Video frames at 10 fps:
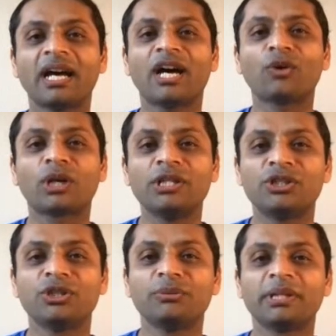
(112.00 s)
how
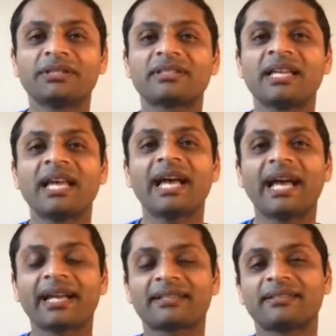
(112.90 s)
consumers
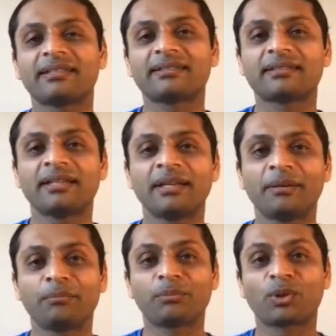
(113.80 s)
access
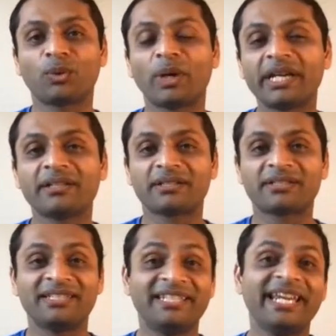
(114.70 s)

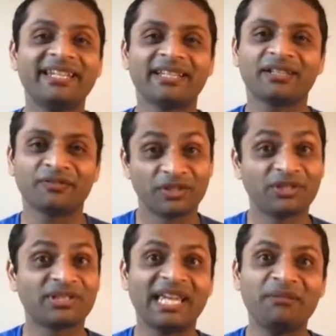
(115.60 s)
providers' data, which
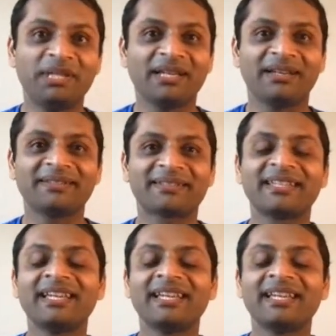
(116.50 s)
is A P Is.